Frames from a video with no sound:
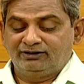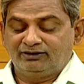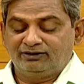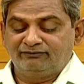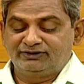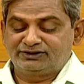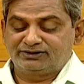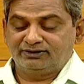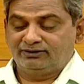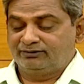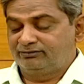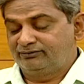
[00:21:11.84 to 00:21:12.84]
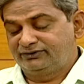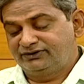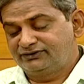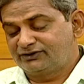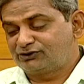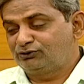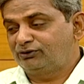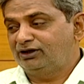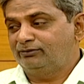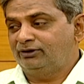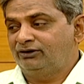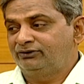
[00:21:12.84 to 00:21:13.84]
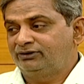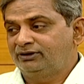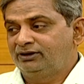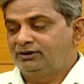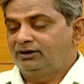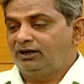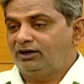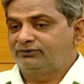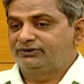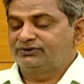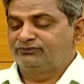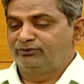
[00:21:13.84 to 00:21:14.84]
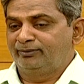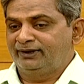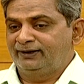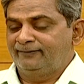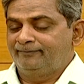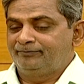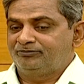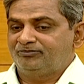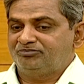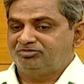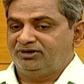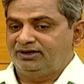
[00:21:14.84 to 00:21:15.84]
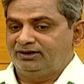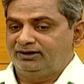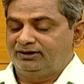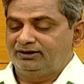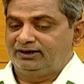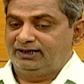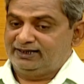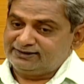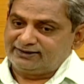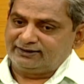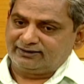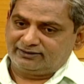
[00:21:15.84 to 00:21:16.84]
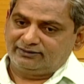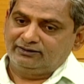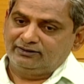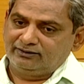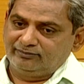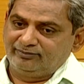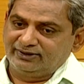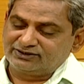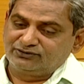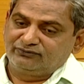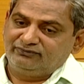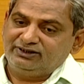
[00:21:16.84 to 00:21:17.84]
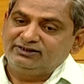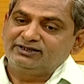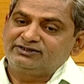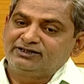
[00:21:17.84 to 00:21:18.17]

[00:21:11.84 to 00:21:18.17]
which is a story about how this woman lends her breast to feed the children